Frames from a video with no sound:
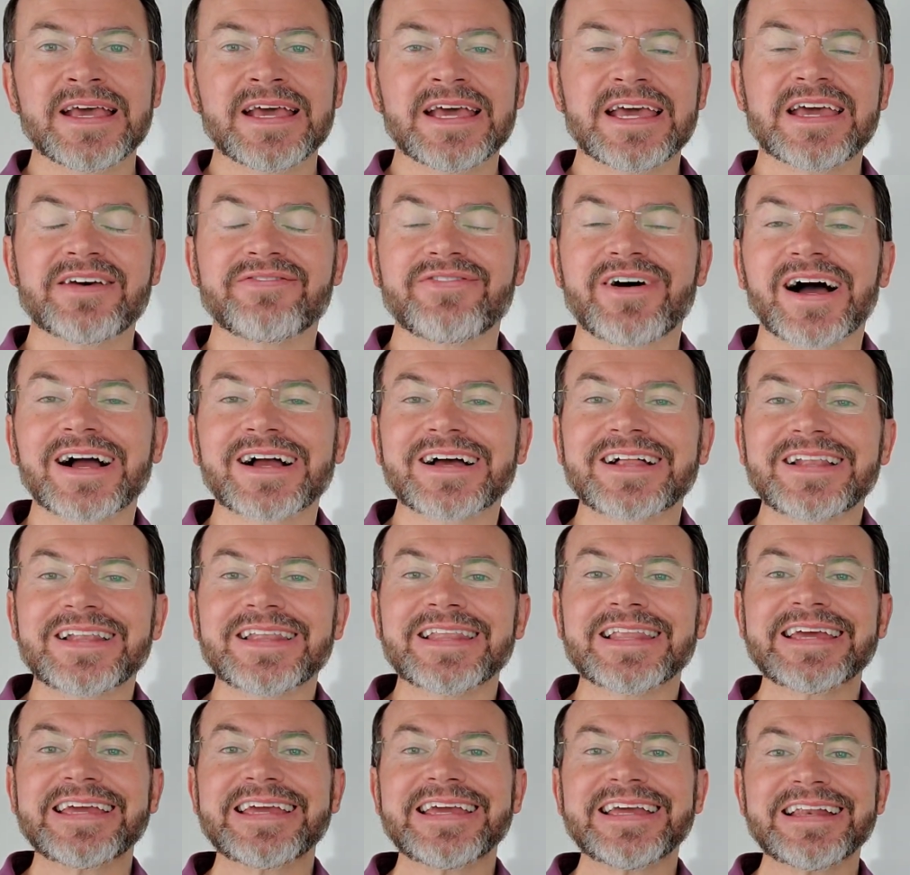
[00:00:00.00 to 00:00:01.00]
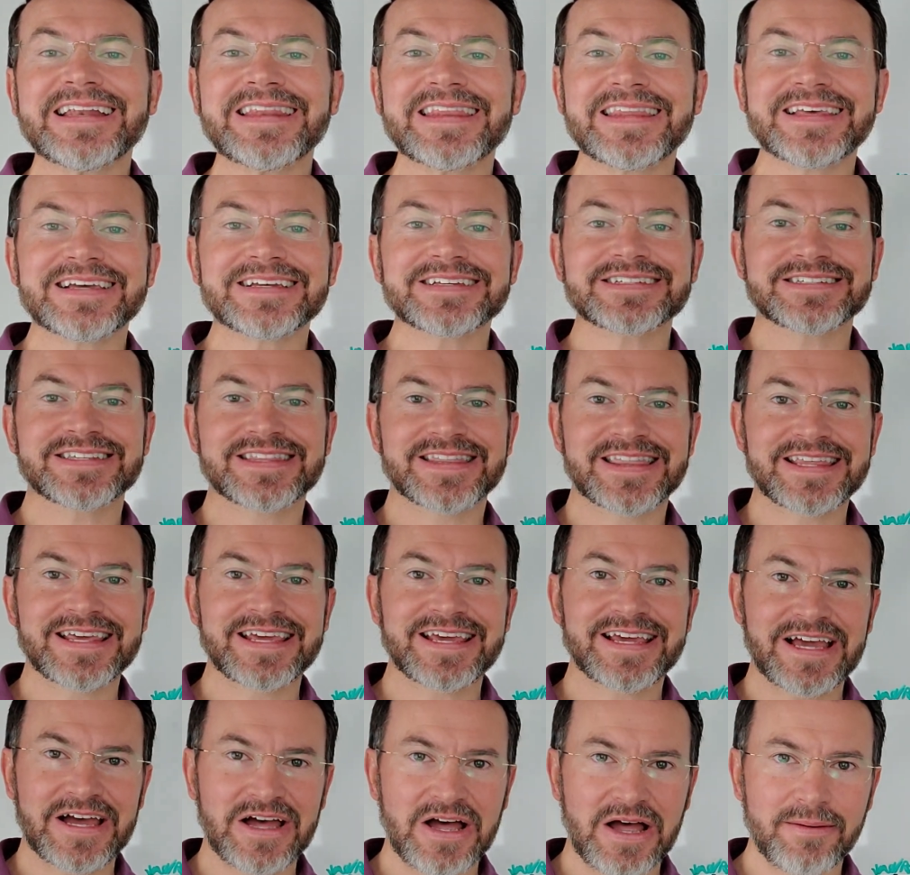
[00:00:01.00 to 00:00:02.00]
if I clean this
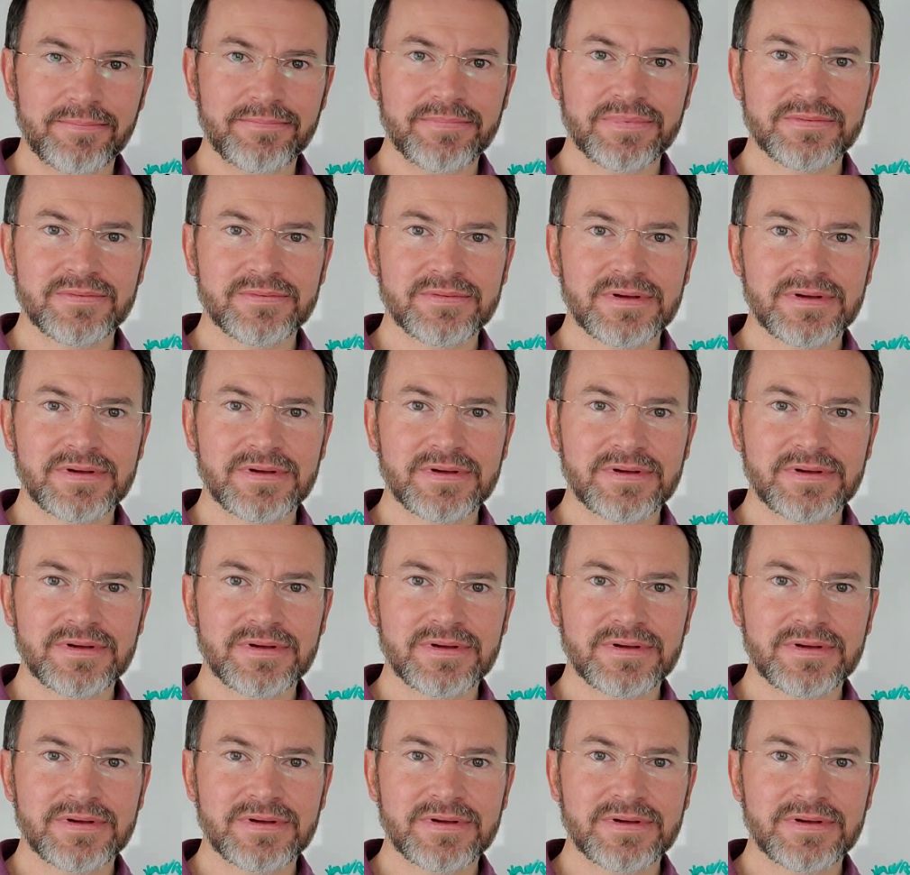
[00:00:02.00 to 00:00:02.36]
thing up,